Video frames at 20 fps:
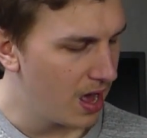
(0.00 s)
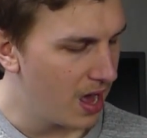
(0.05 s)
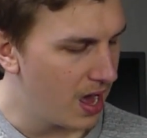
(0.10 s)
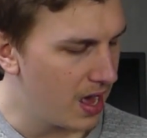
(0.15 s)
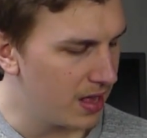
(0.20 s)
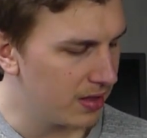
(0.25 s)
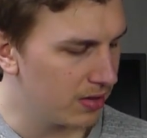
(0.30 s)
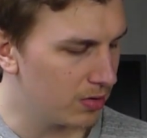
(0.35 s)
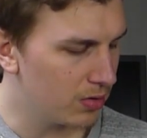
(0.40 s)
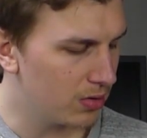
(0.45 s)

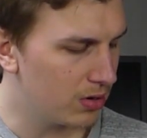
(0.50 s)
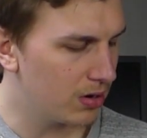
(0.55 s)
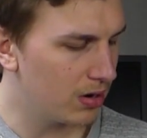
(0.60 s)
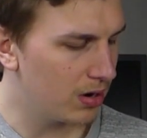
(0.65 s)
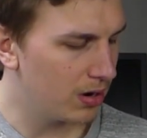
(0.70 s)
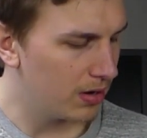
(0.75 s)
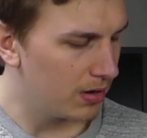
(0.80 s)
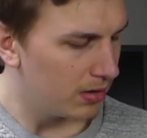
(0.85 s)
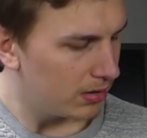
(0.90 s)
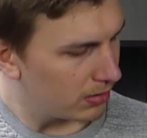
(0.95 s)
and
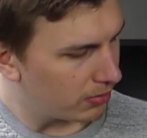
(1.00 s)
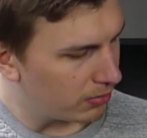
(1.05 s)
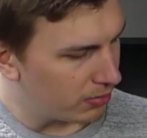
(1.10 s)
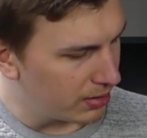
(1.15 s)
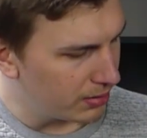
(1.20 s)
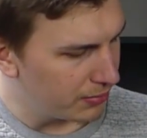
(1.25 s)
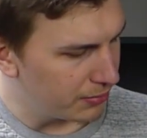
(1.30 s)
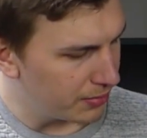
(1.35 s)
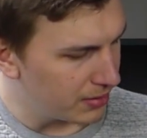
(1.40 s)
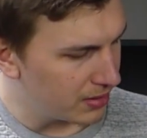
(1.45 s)
your
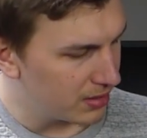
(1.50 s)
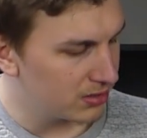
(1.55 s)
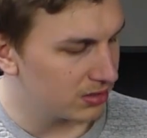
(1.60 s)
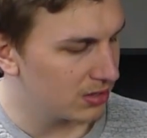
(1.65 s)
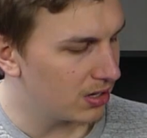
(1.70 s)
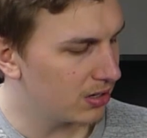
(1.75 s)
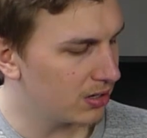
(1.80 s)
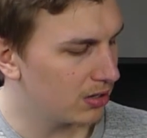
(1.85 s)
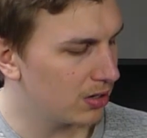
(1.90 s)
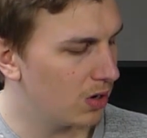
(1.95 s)
ring finger is
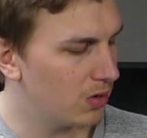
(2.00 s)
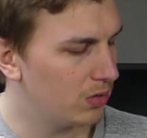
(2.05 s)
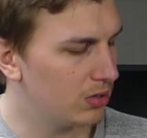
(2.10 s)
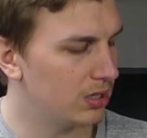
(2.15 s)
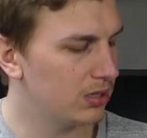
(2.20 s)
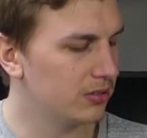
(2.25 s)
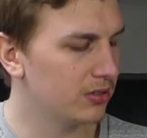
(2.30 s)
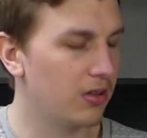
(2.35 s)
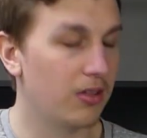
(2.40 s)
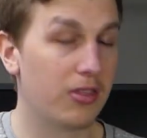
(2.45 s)
gonna go
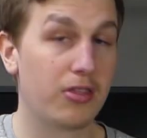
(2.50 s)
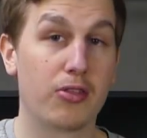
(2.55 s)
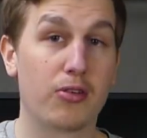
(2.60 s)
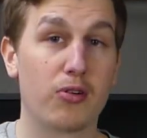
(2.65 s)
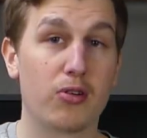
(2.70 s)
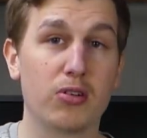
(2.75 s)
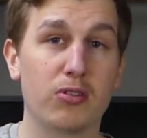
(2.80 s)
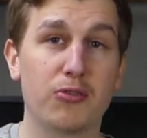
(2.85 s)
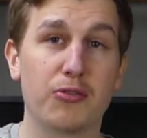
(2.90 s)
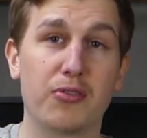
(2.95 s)
on the
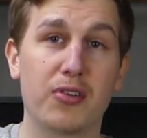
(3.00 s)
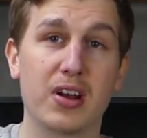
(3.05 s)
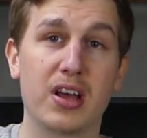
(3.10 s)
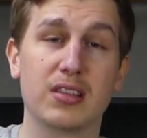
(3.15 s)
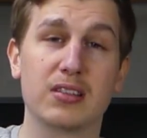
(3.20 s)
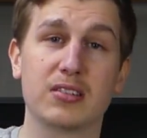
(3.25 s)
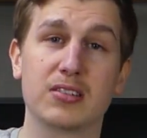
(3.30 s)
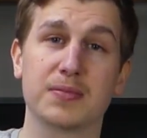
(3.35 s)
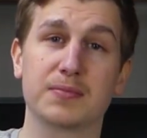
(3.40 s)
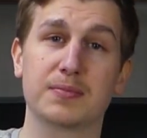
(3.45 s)
3rd
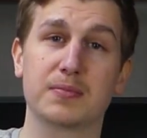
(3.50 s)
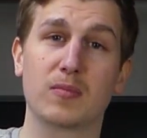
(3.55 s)
fret